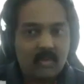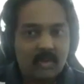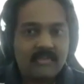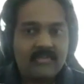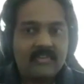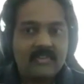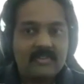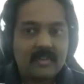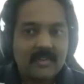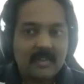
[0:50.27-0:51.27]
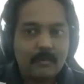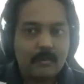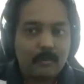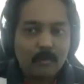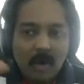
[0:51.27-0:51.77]
For instance,
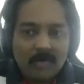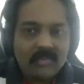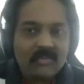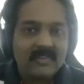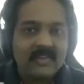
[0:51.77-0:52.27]
the boxes